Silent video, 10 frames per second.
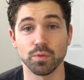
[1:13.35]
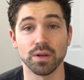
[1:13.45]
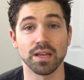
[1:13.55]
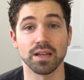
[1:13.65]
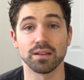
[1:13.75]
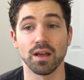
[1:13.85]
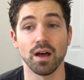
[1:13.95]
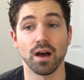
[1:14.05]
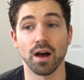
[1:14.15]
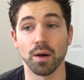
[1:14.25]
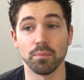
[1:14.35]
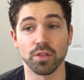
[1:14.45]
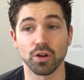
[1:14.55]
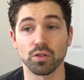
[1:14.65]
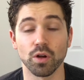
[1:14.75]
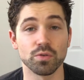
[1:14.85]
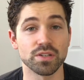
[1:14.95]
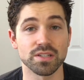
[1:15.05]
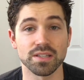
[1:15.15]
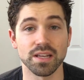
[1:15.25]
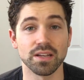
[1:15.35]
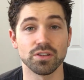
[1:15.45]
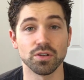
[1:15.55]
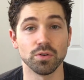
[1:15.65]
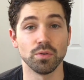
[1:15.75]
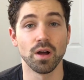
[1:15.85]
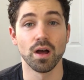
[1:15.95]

We get the closest thing to